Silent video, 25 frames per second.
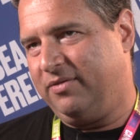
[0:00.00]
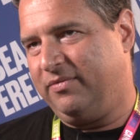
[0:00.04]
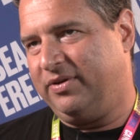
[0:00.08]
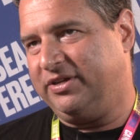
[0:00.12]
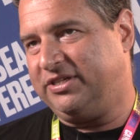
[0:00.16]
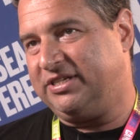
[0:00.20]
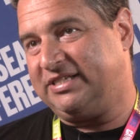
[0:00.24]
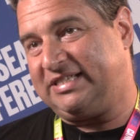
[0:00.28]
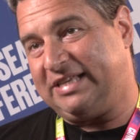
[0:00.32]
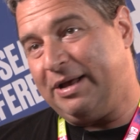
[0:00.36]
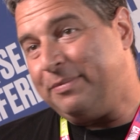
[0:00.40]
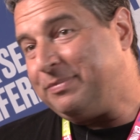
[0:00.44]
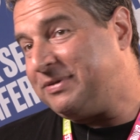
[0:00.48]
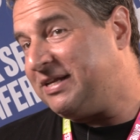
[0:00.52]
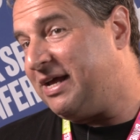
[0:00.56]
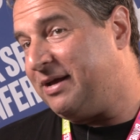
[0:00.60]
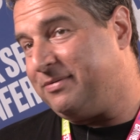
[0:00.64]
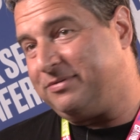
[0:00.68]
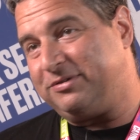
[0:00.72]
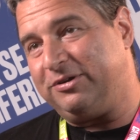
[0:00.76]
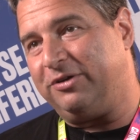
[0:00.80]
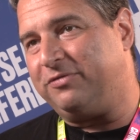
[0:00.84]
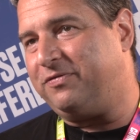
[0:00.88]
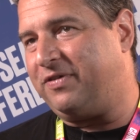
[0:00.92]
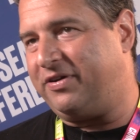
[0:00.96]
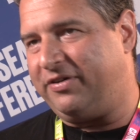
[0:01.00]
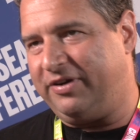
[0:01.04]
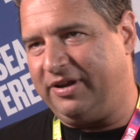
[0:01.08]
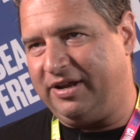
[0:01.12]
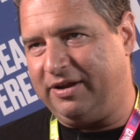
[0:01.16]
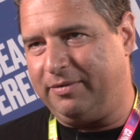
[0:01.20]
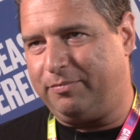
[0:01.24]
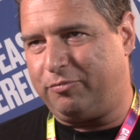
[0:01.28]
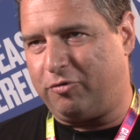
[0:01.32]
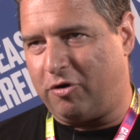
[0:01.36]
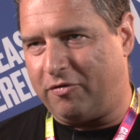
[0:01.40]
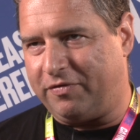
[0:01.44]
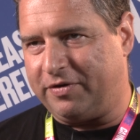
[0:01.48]
which is sometimes not
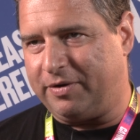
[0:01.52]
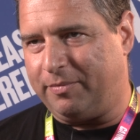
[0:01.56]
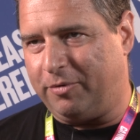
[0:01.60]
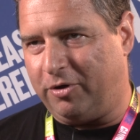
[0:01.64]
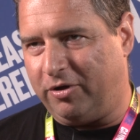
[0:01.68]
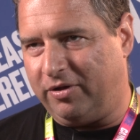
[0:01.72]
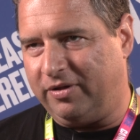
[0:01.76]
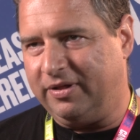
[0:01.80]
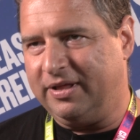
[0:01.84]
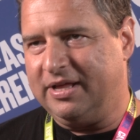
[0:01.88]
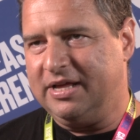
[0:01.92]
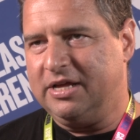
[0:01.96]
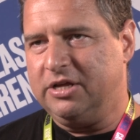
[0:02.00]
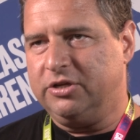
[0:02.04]
very profitable.